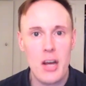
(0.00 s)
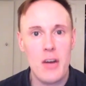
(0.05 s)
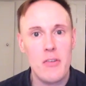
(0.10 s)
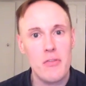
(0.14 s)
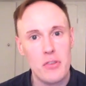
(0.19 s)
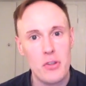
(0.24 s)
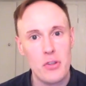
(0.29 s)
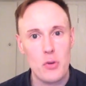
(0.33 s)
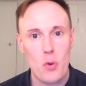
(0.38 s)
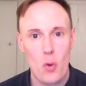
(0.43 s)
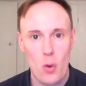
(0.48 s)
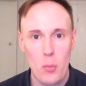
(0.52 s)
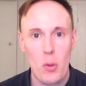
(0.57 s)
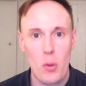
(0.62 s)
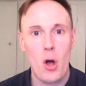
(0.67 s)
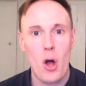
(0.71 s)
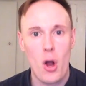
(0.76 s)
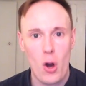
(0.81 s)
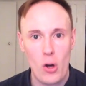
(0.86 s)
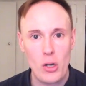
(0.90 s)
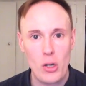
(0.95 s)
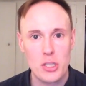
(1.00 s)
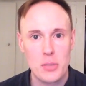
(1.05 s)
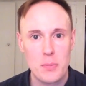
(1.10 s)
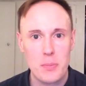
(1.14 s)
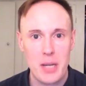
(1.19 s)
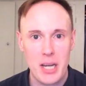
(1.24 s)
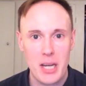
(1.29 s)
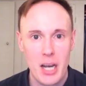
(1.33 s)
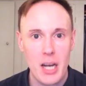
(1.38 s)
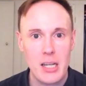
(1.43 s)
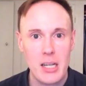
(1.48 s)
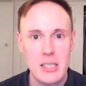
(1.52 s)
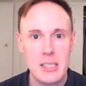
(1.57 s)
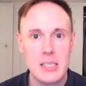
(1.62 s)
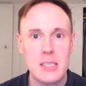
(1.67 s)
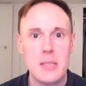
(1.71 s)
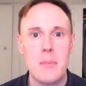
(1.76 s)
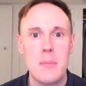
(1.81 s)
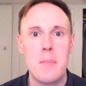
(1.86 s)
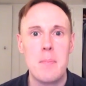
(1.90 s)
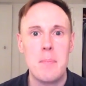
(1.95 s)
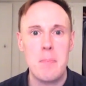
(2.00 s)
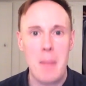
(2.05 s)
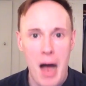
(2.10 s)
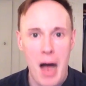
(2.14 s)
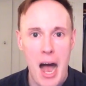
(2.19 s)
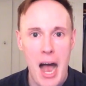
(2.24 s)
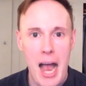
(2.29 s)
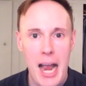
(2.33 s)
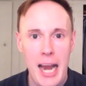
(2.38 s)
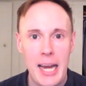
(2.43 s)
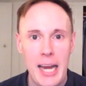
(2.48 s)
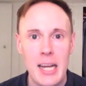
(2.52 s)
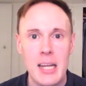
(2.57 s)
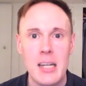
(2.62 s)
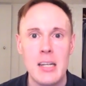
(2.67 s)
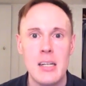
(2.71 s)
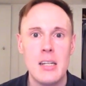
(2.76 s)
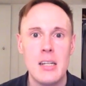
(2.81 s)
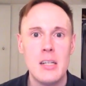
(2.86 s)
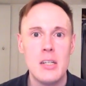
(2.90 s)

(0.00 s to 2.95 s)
of The Normal Heart because my